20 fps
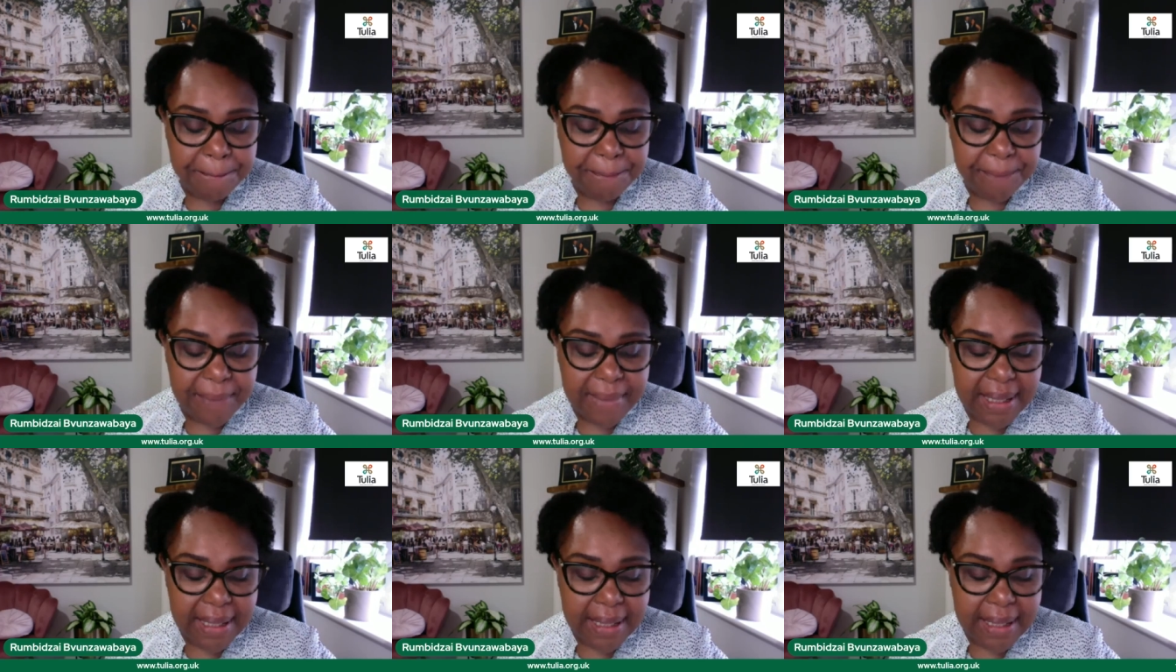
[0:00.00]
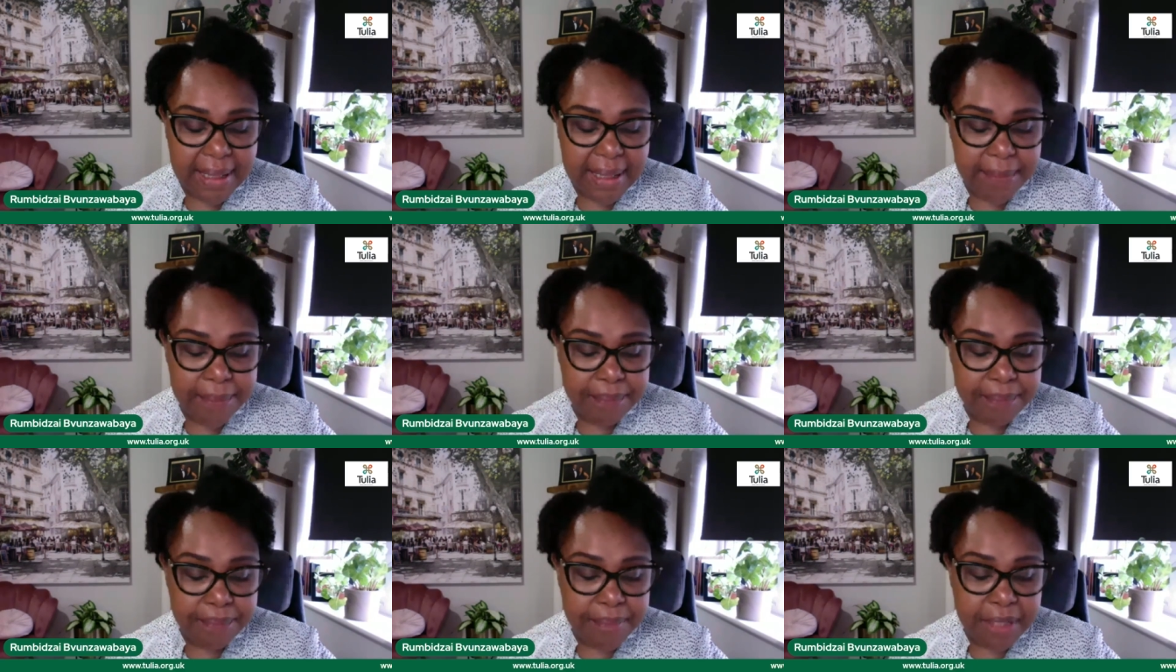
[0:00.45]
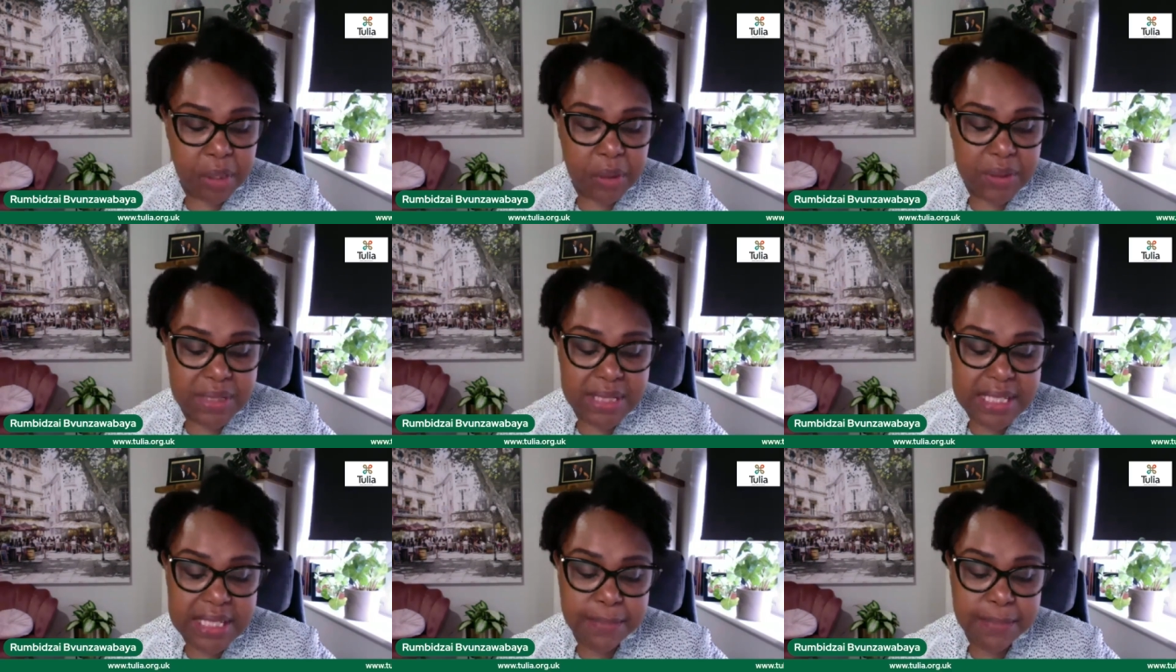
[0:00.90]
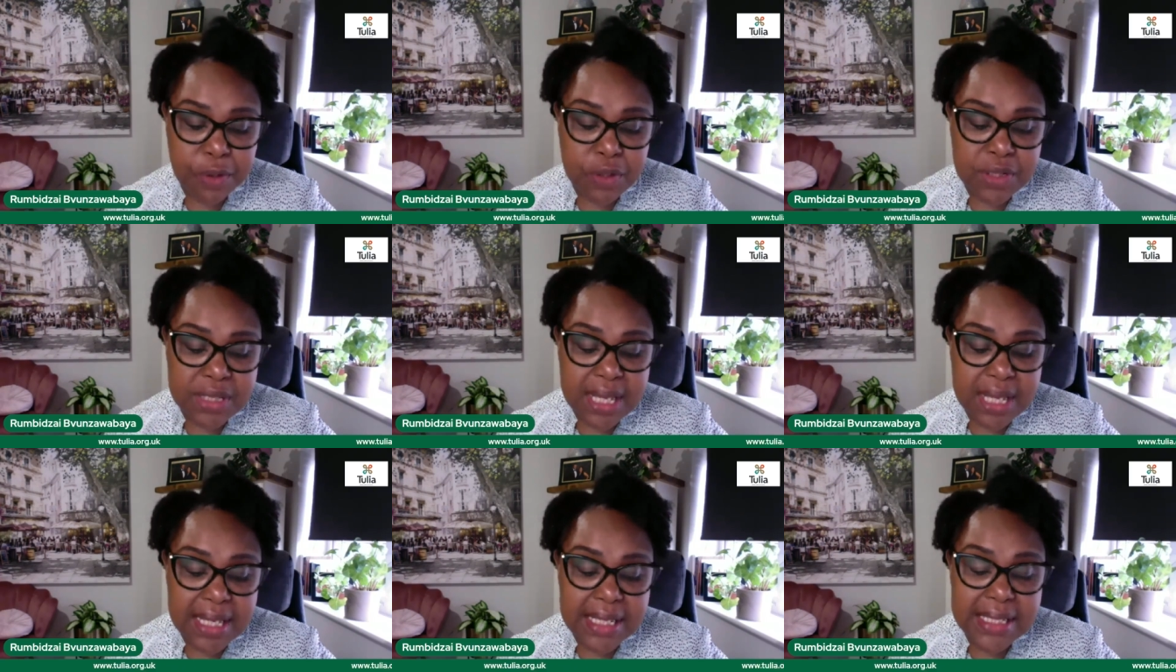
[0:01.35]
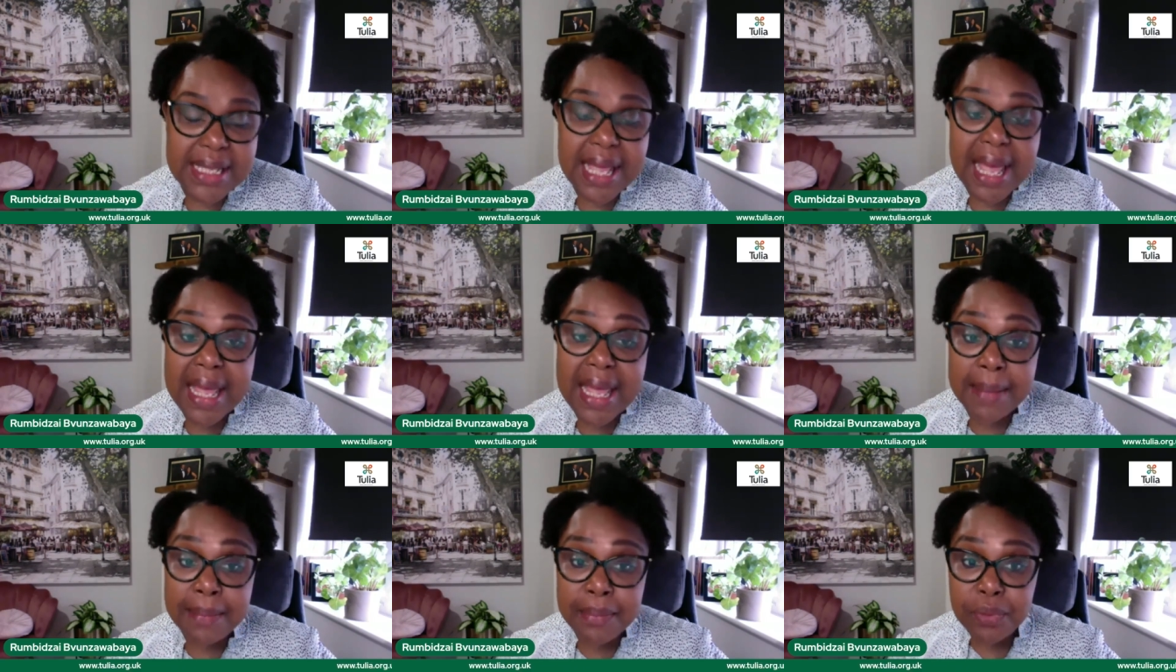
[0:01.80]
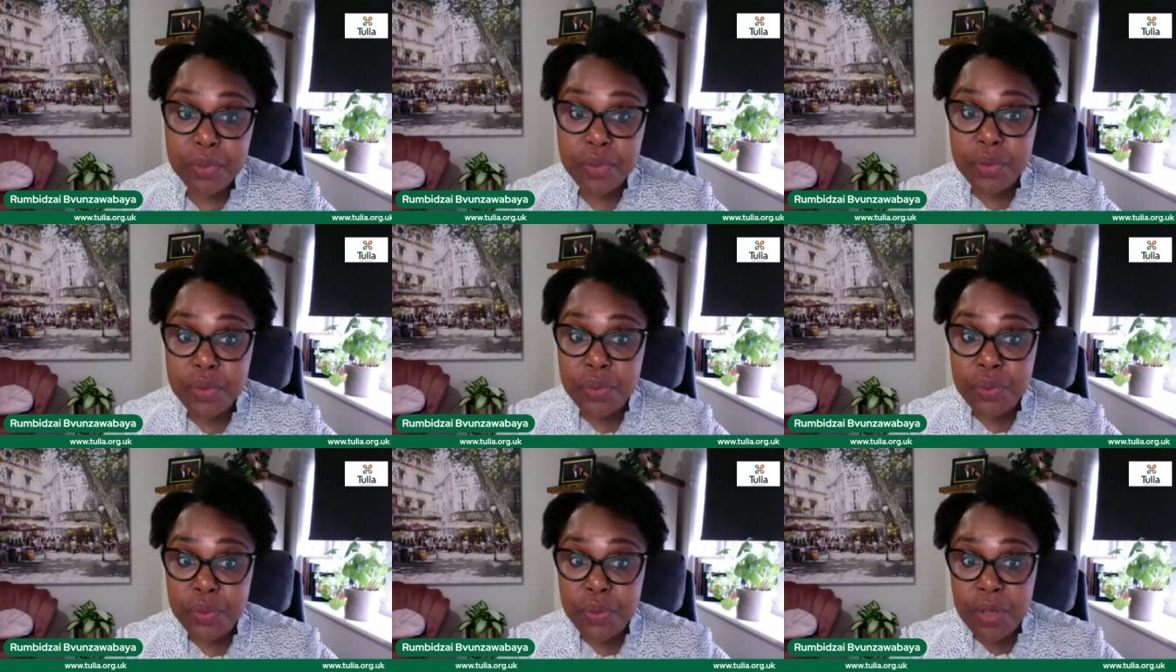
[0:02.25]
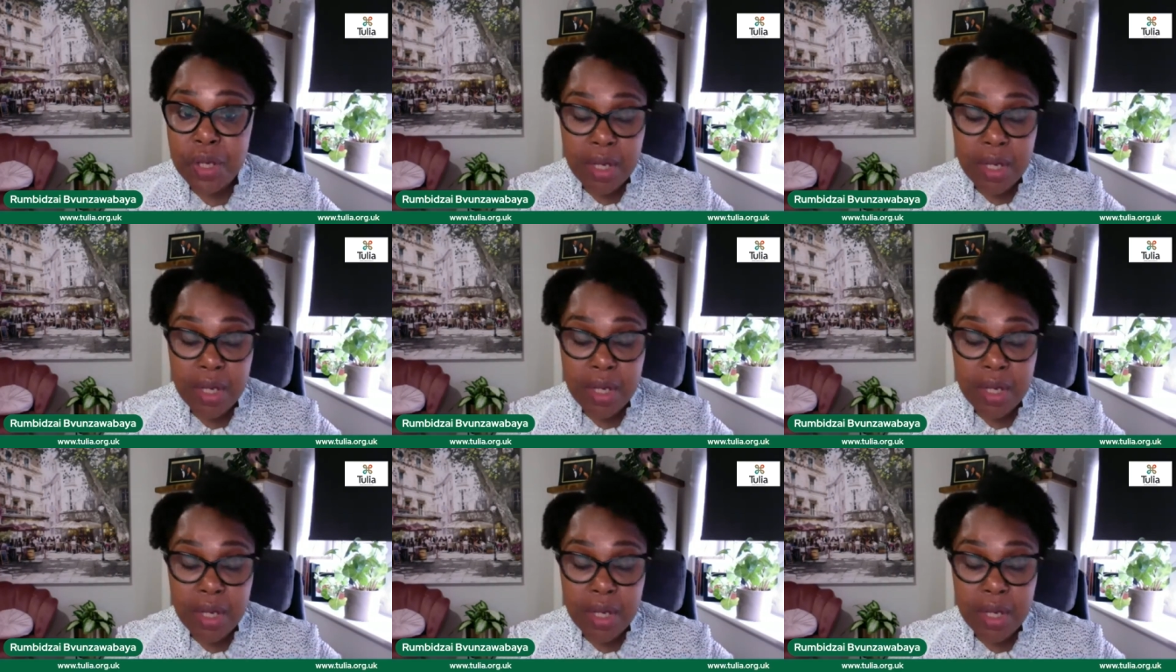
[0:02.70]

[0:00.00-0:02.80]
Because the sponsor is able to